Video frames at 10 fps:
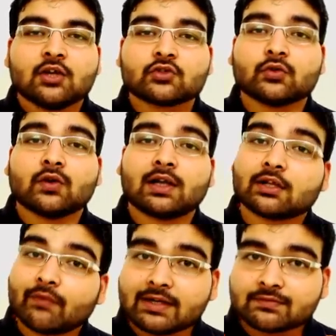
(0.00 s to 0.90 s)
So
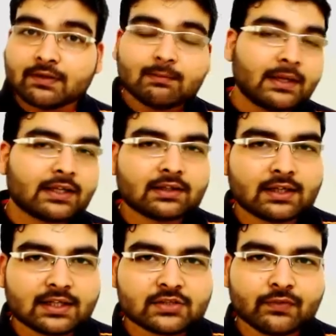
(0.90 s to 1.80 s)
otherwise we'll meet in
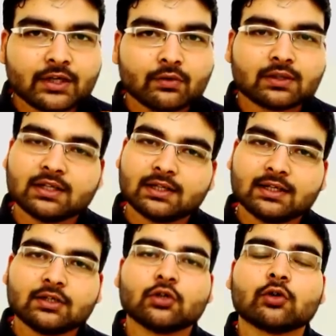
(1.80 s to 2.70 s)
the next video. Till
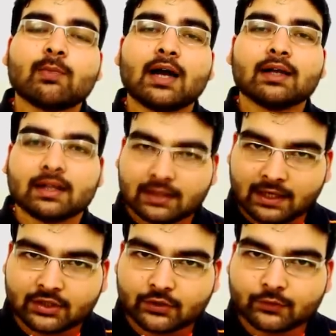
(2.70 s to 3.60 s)
then, goodbye and thank